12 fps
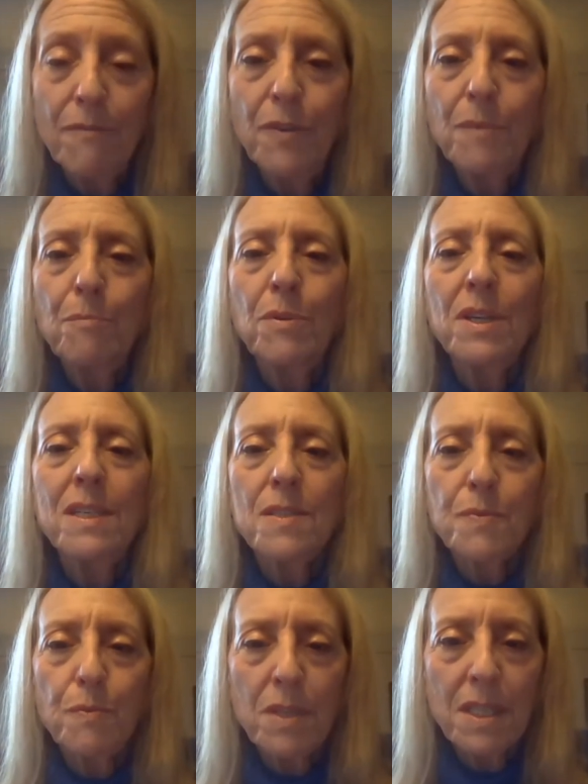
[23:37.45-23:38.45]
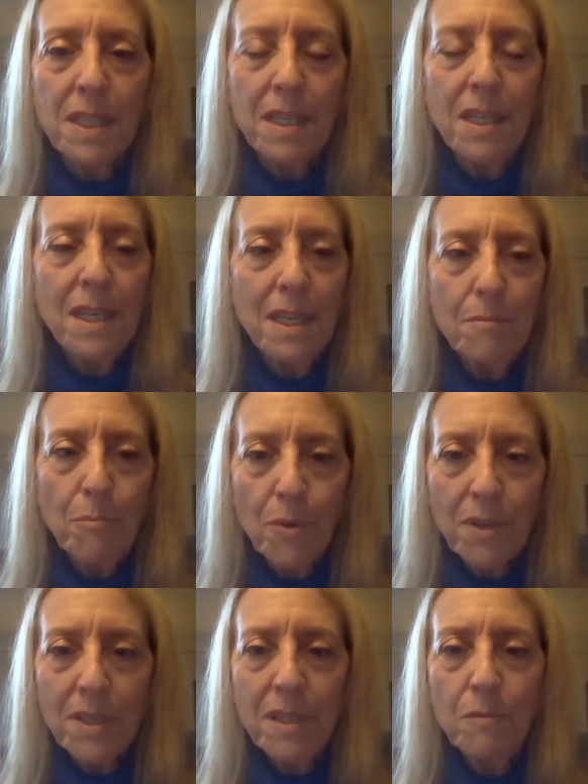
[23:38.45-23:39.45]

footprint is really important.